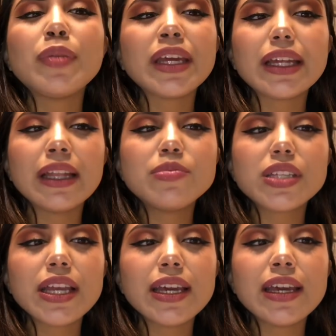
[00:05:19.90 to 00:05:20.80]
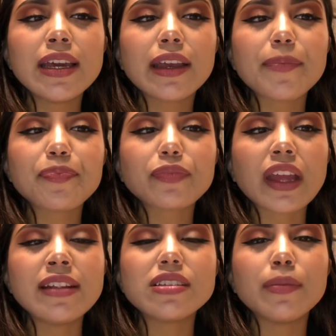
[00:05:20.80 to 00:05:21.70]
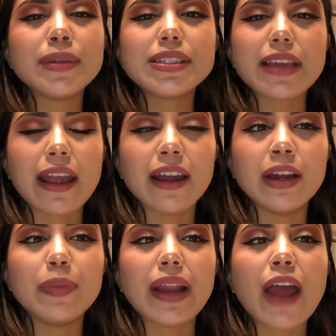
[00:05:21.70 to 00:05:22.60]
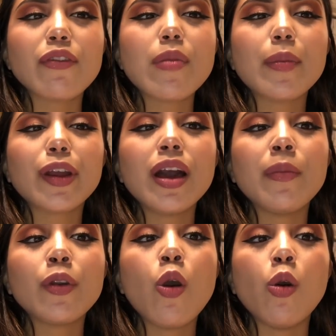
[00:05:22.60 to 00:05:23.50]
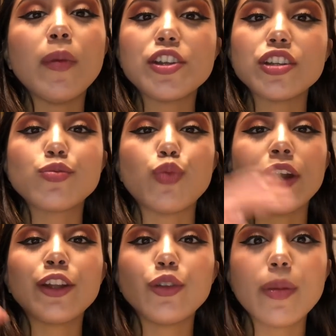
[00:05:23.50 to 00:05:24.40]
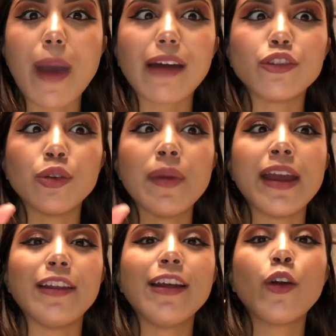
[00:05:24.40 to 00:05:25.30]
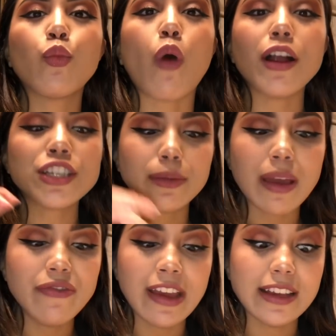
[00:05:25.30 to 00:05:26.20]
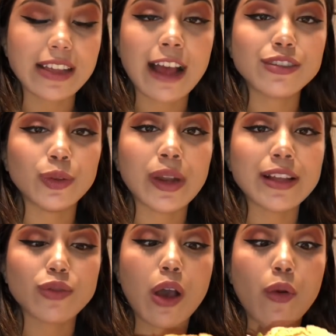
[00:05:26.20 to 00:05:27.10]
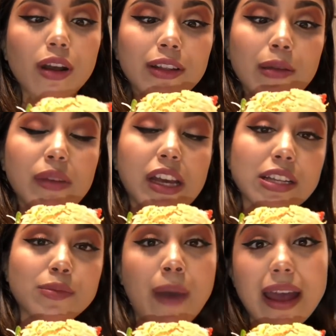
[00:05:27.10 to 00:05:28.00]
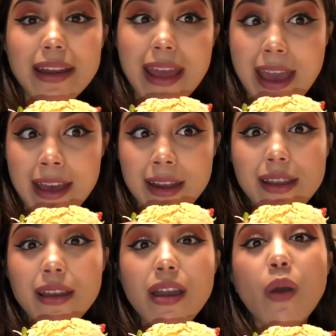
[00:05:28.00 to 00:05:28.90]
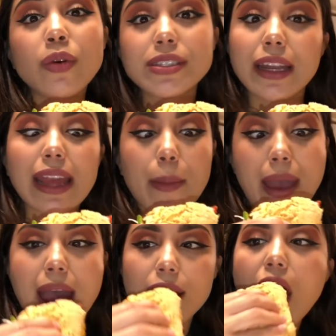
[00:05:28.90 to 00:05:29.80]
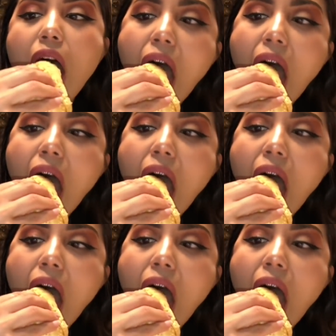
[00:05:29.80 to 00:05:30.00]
pink lipstick and some mascara, but I remember coming home and just running to the bathroom and washing my face as soon as I walked in because my dad was gonna get mad.